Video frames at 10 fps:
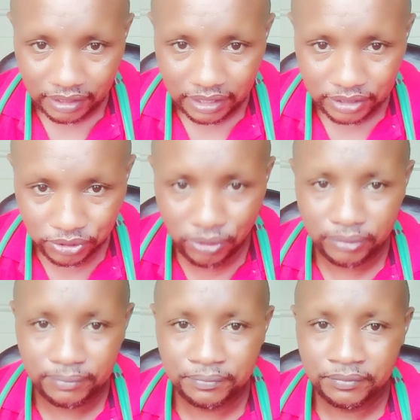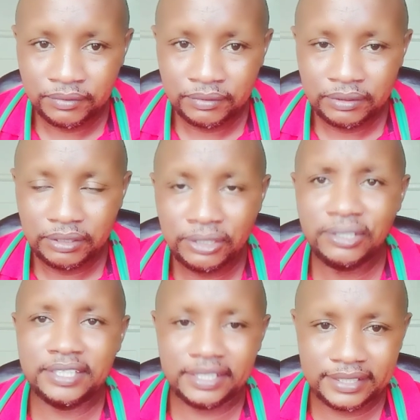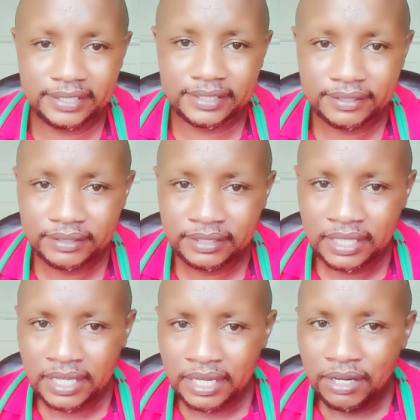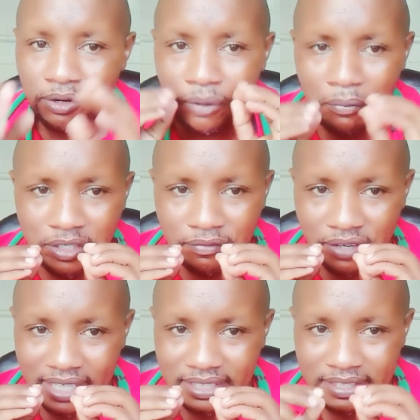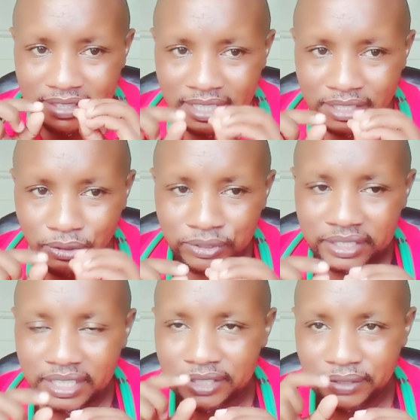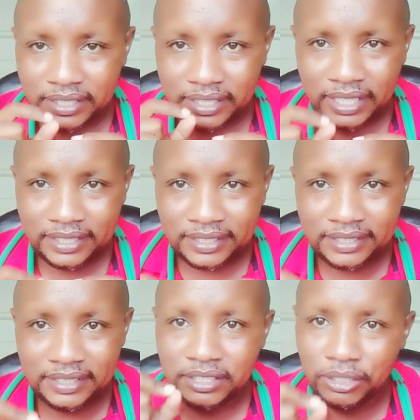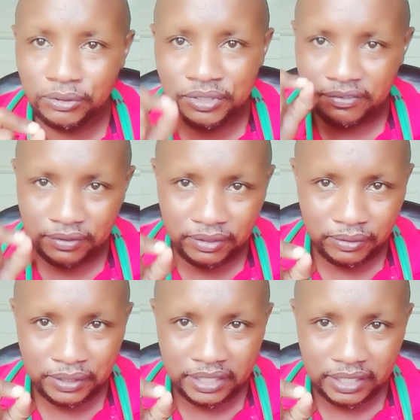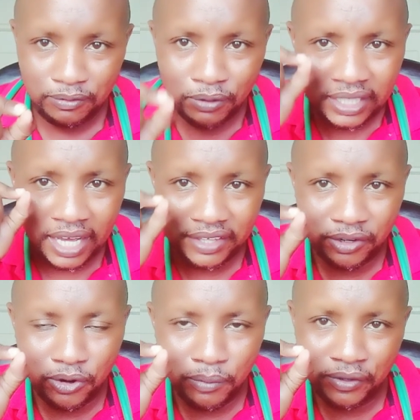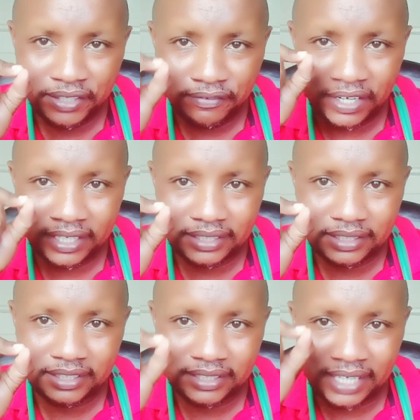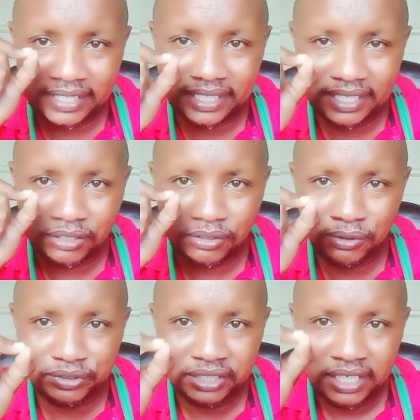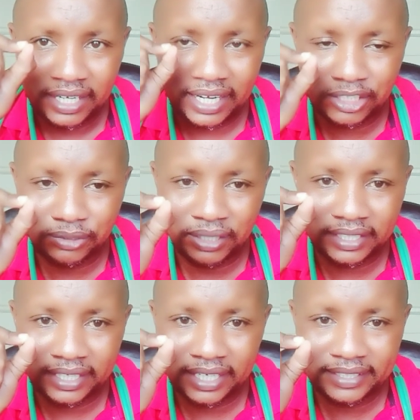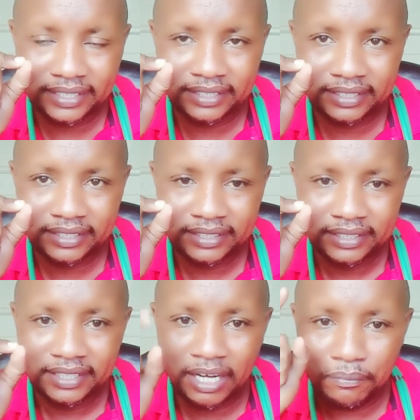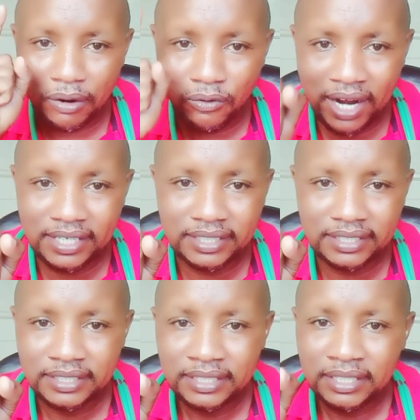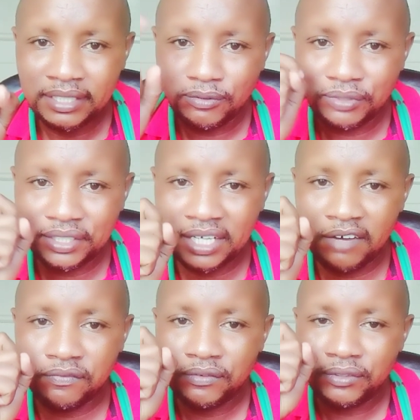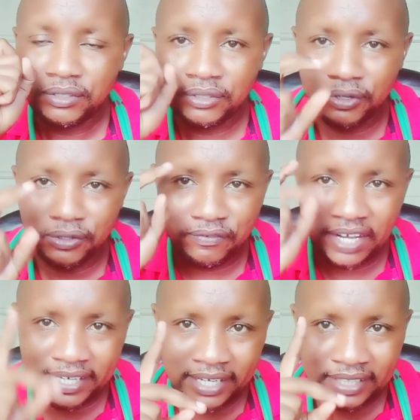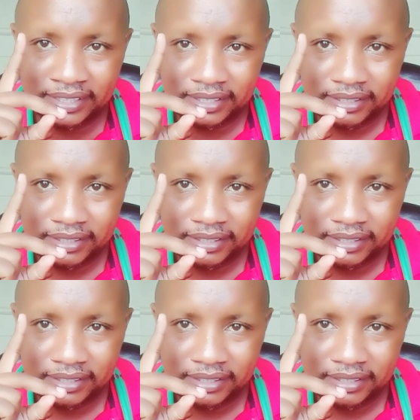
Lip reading: So, note this. Common viruses that cause gastroenteritis include the following. What are the common viruses that can cause gastroenteritis? Number 1, we have norovirus.